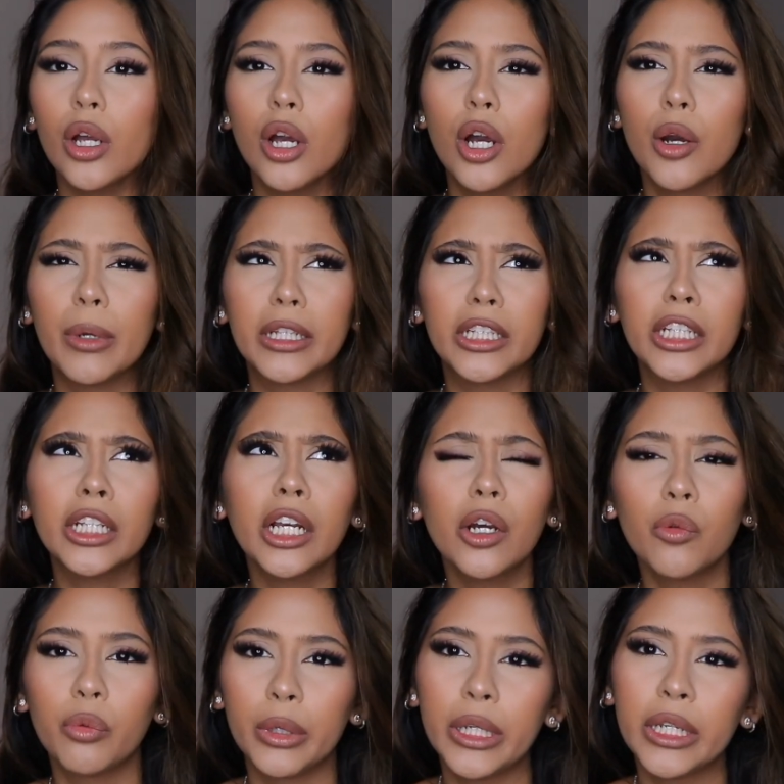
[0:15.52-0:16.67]
I think
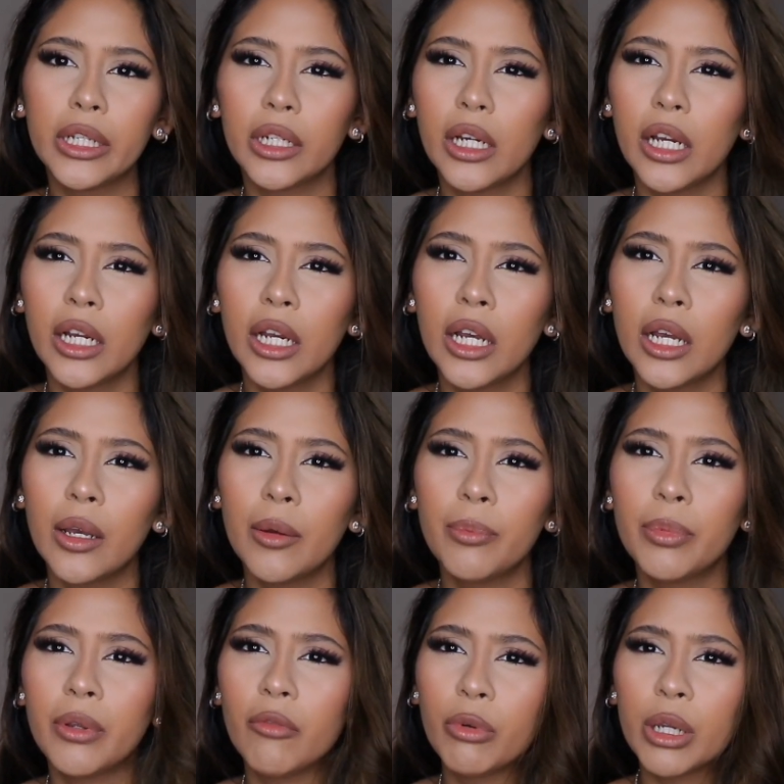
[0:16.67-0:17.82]
a week
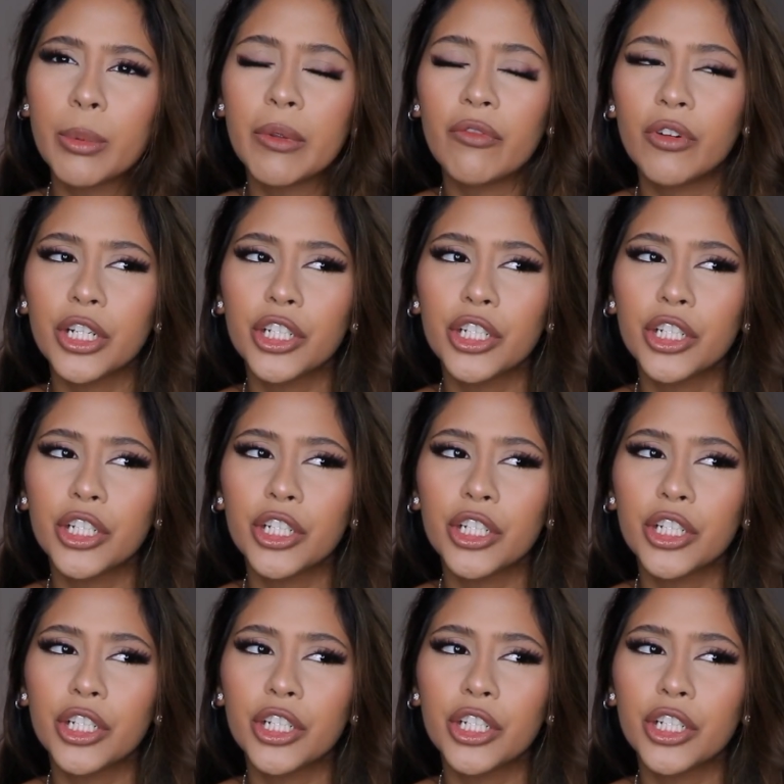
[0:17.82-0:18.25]
before